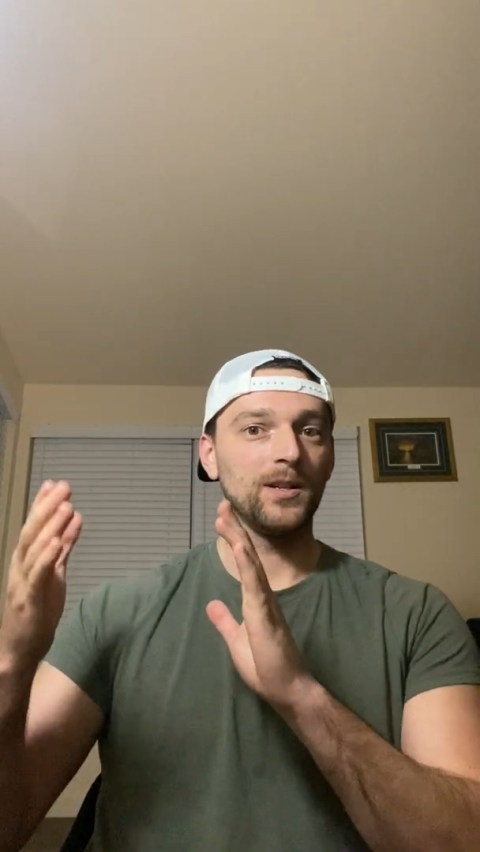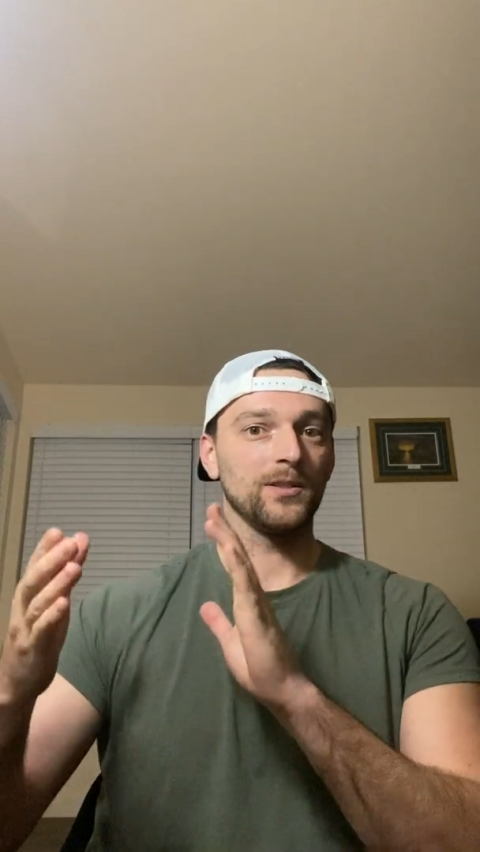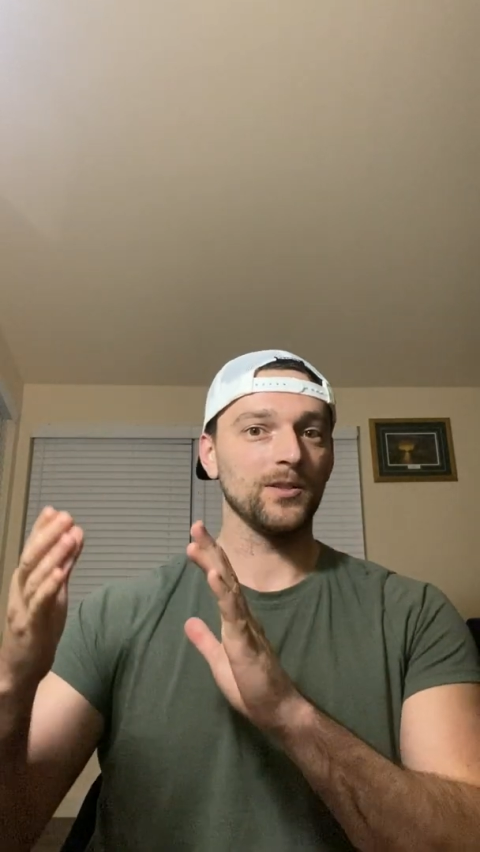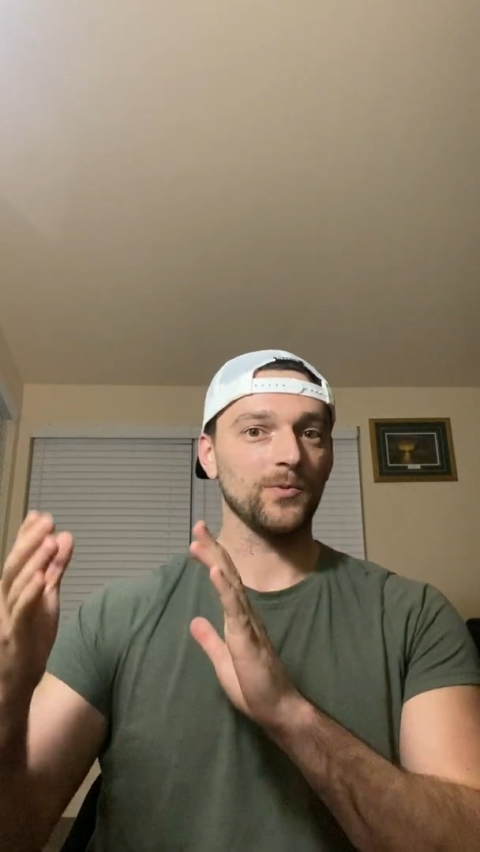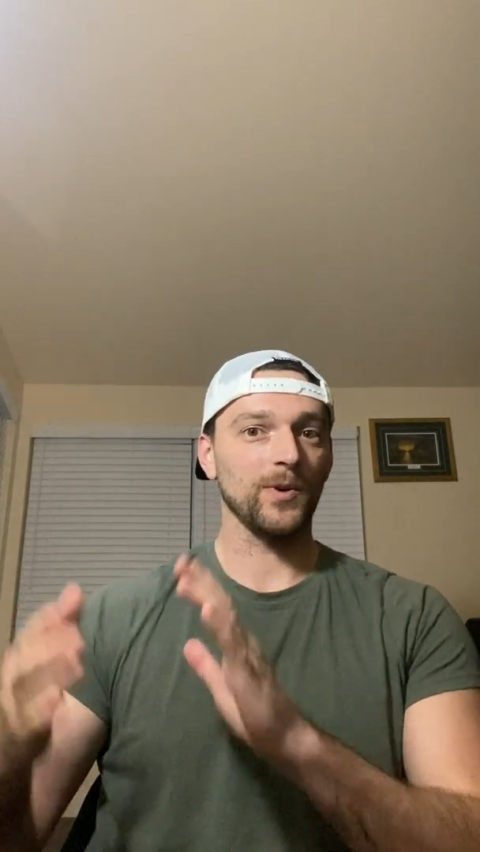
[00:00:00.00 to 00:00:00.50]

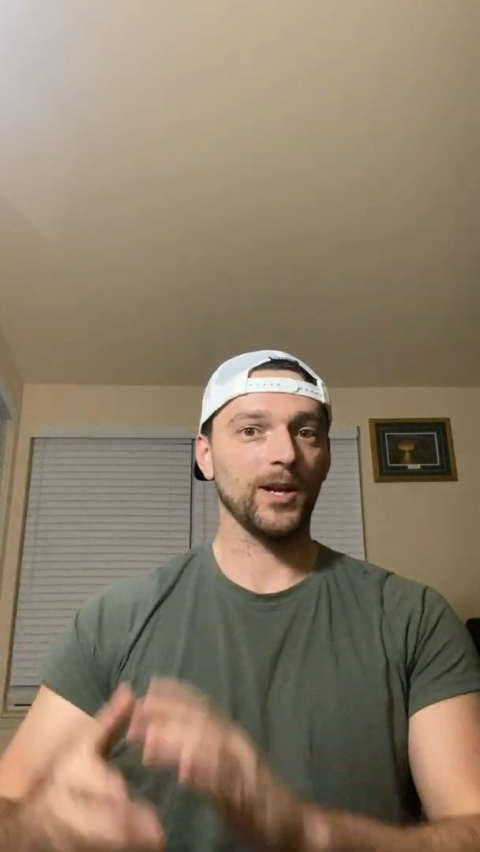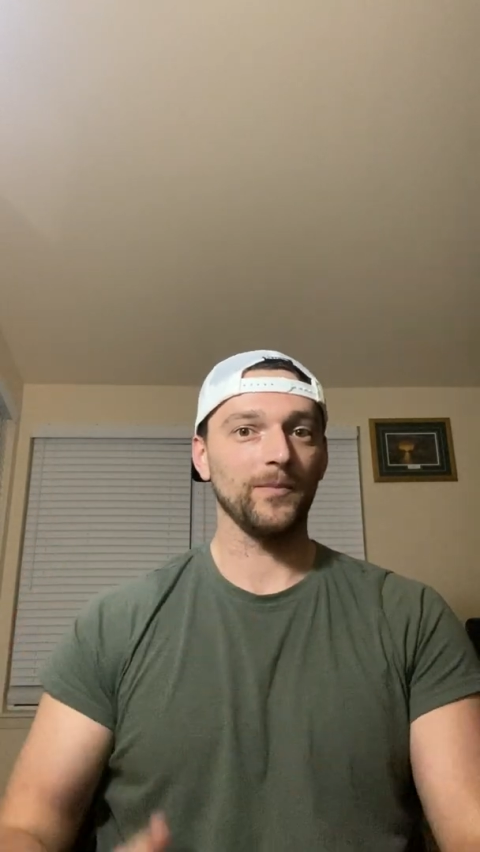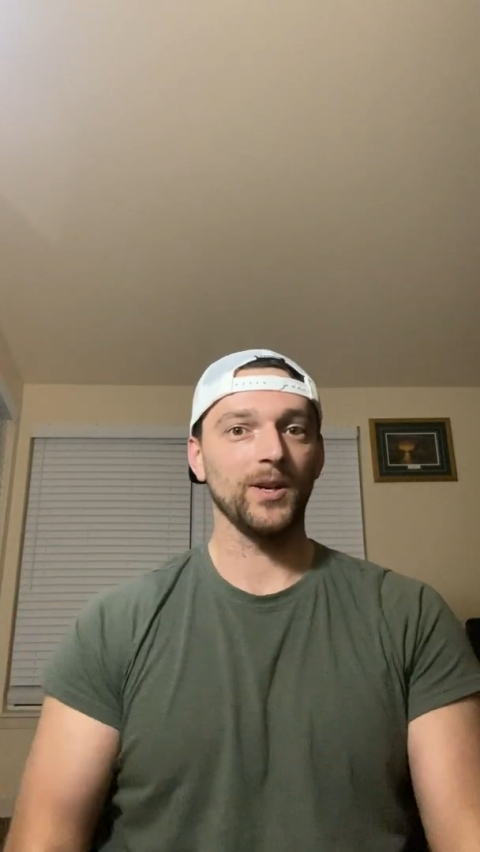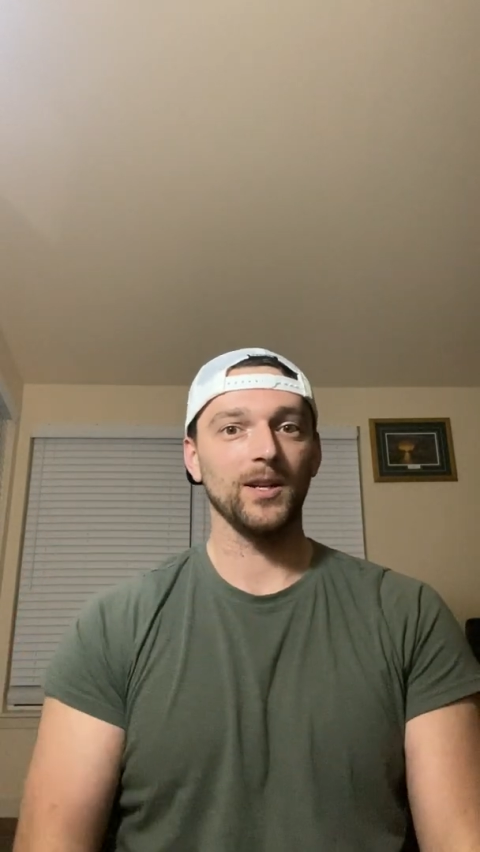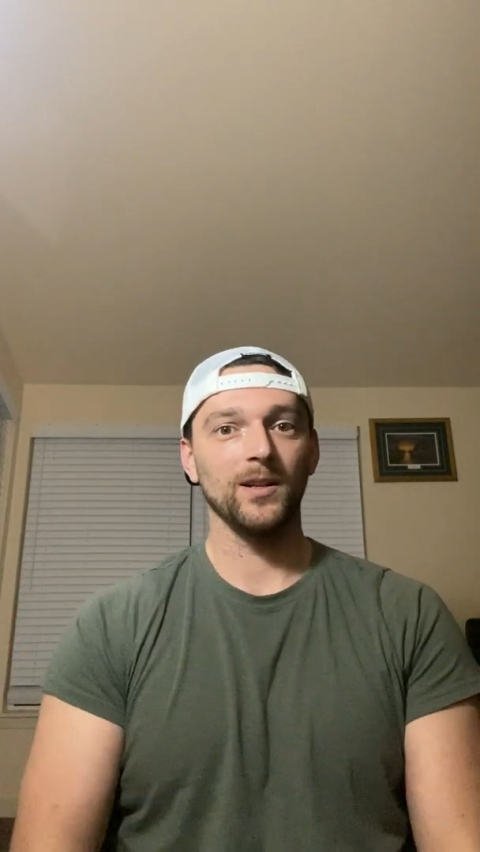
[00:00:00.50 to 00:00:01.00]
to this
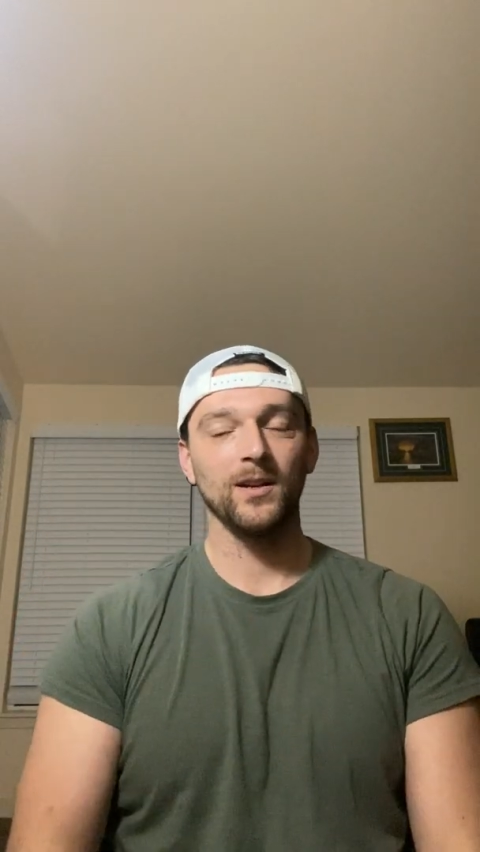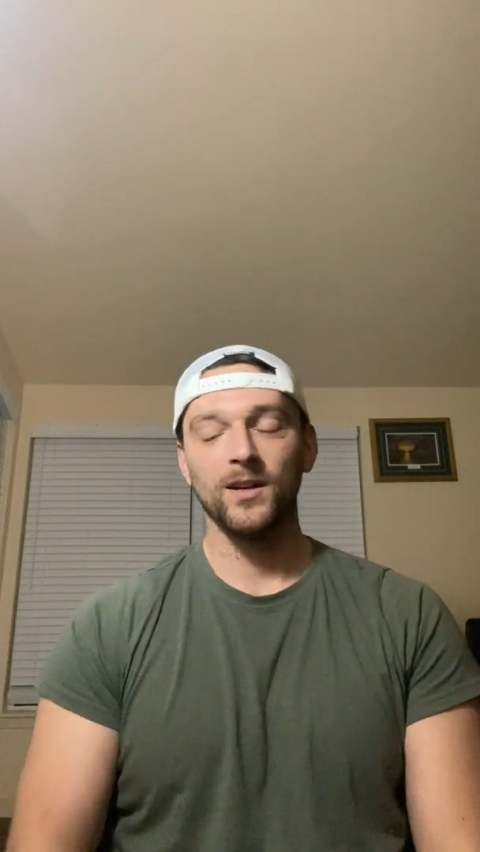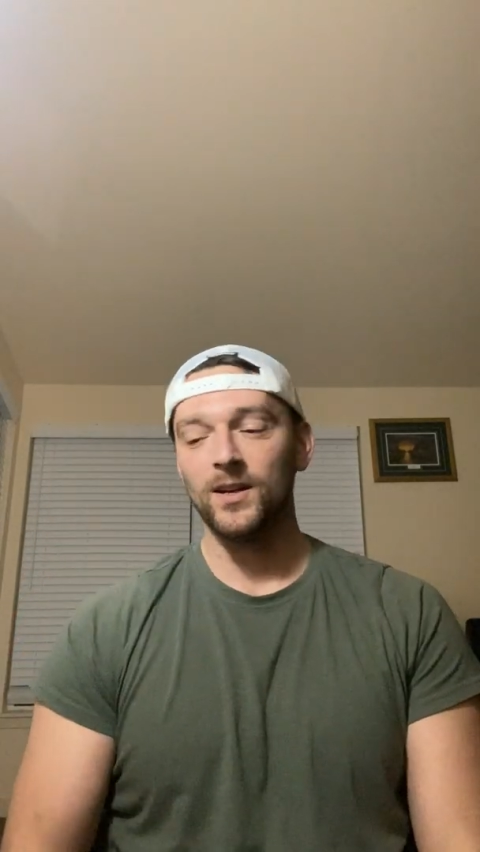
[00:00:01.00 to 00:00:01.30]
recommended.